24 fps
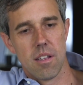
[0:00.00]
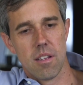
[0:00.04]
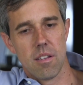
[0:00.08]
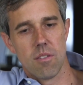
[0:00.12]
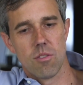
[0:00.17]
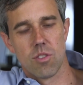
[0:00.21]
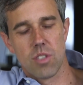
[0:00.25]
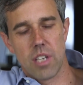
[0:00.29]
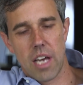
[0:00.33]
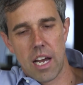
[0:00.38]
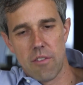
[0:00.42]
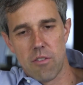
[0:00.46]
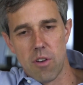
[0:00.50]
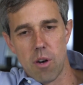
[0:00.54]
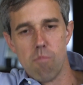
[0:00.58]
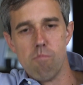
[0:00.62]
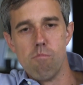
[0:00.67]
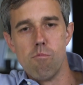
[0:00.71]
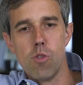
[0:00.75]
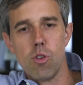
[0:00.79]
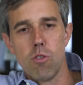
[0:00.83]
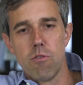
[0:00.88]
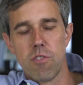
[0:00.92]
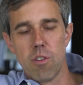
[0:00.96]
it's kind of a
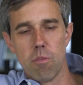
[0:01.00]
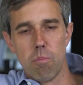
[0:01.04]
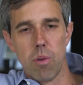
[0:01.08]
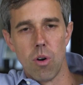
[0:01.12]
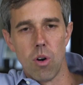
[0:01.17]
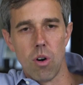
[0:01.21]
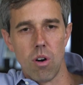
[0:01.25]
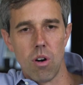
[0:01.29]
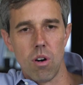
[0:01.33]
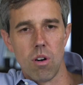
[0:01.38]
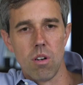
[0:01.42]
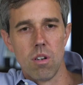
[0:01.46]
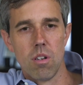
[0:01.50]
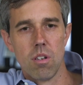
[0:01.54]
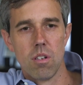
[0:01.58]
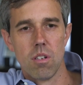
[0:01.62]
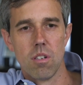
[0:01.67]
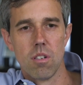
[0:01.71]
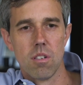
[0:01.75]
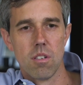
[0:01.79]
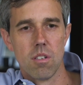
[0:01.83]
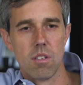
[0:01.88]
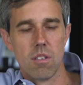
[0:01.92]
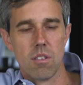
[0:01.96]
movable
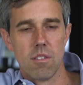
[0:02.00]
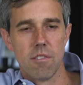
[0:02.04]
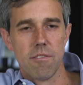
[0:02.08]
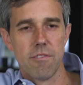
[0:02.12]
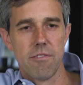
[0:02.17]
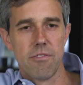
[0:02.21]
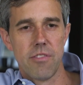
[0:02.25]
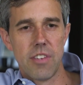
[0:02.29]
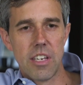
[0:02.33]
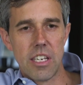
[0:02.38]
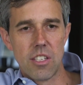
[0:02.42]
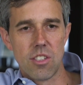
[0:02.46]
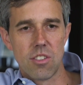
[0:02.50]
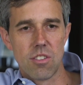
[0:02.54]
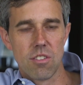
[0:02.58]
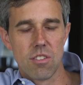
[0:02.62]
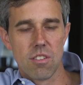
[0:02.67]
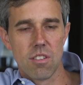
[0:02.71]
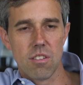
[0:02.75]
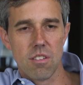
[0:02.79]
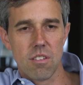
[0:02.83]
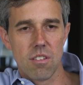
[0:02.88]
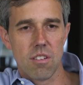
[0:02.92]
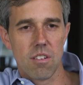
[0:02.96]

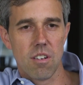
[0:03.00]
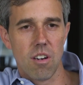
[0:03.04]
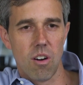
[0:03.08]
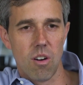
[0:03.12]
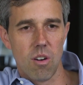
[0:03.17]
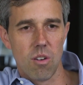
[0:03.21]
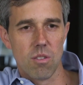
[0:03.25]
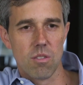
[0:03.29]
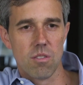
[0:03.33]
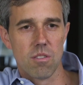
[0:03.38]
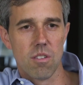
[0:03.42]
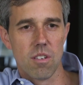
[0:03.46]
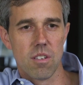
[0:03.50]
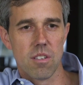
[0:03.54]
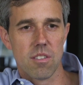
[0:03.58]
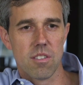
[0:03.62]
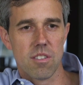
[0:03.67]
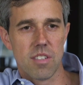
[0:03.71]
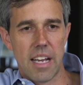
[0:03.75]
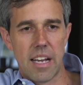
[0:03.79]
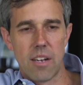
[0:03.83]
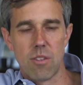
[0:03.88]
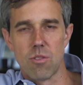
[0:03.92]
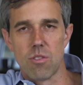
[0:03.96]
feast called
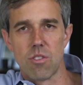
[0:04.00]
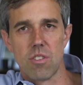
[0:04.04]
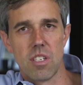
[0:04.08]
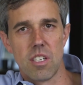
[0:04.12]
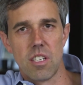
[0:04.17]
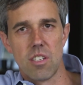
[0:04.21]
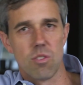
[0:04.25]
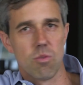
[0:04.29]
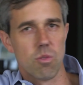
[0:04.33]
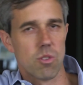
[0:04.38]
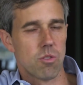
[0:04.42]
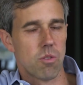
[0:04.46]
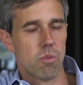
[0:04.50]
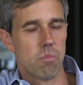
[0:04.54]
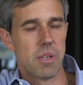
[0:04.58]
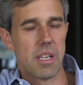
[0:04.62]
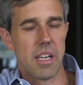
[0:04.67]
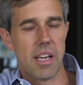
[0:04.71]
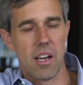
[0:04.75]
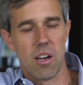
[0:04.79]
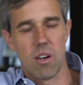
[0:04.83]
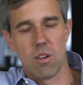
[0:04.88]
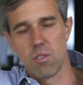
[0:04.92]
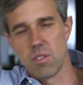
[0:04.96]
Sound Seas, which would be
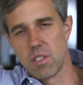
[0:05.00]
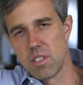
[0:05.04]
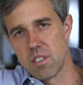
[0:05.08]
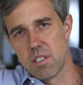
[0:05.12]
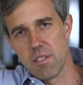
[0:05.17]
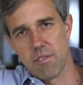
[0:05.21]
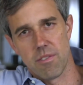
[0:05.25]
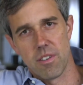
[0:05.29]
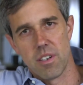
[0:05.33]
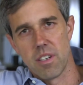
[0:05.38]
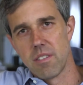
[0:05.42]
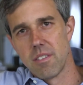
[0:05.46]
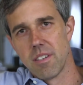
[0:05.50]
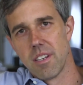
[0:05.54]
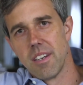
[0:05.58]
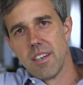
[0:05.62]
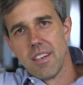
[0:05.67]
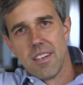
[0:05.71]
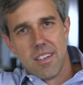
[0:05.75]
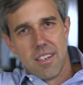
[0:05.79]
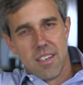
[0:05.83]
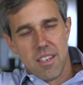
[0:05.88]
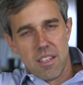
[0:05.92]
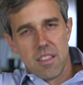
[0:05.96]
held in different
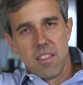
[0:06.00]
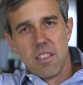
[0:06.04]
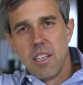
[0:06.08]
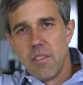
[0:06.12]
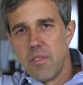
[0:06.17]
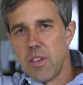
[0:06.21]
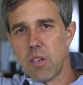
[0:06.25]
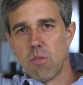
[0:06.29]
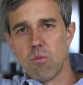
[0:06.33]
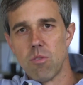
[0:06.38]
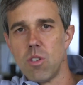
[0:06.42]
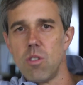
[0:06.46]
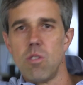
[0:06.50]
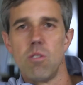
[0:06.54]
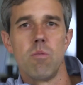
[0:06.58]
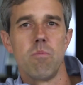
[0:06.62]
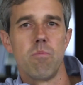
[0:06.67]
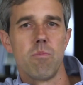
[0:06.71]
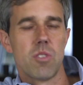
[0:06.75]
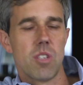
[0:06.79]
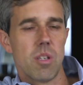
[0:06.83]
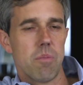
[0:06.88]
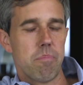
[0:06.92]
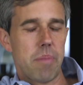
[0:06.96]
living
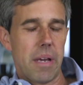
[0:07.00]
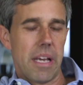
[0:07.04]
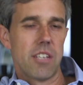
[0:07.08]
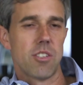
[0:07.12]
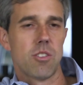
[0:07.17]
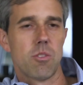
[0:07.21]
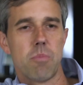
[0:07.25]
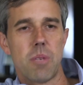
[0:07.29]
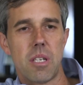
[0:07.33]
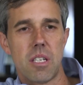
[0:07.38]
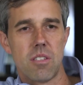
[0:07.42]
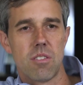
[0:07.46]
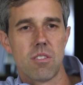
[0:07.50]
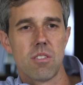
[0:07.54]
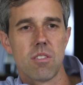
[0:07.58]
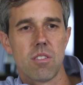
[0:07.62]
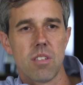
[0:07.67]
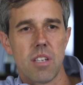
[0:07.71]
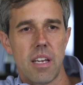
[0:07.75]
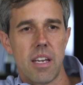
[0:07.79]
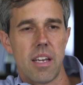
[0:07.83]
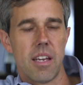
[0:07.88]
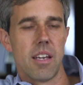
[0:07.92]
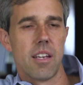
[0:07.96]
rooms and
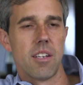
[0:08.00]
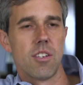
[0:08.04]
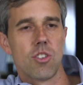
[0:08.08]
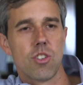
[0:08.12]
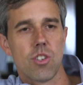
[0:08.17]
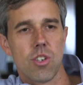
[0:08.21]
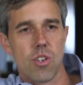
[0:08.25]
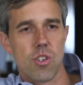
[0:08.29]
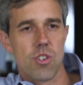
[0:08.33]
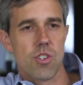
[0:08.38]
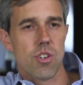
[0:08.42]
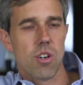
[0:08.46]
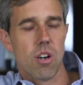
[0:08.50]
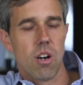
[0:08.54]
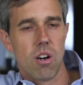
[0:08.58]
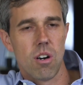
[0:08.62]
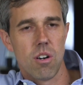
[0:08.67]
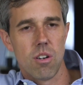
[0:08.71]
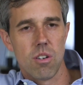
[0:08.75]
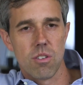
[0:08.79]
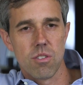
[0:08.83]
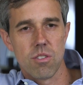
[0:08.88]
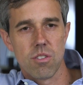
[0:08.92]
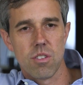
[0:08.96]
basements and church
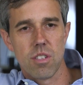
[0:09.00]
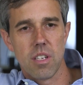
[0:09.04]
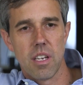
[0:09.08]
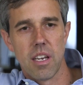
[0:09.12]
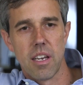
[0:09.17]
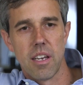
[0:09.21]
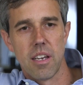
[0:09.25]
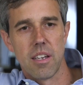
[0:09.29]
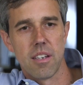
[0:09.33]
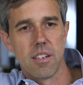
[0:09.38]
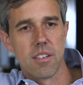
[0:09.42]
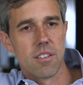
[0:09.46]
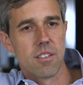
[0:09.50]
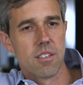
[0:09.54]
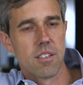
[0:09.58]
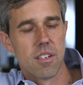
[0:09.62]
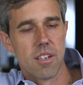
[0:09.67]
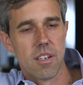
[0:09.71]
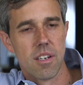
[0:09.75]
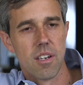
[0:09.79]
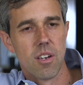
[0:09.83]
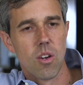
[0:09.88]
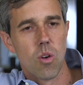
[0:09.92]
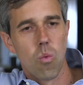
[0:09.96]
halls and
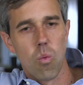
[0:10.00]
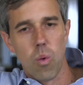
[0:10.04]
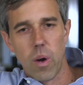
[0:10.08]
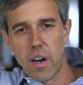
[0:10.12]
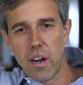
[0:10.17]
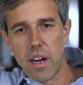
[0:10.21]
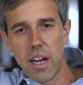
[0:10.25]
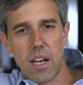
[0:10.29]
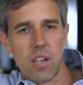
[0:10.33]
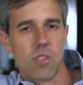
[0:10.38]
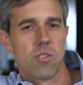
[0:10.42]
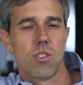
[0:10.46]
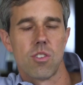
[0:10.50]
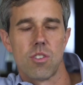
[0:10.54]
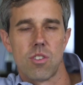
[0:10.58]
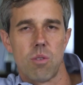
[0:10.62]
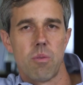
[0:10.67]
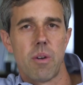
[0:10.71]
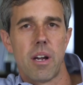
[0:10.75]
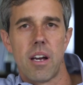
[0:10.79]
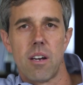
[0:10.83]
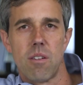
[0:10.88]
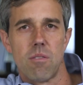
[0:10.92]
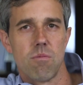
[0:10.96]
warehouses
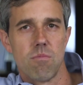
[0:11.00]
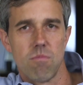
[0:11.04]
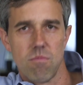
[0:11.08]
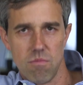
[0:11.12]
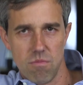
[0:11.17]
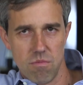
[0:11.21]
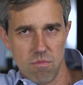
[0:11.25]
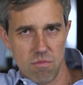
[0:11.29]
around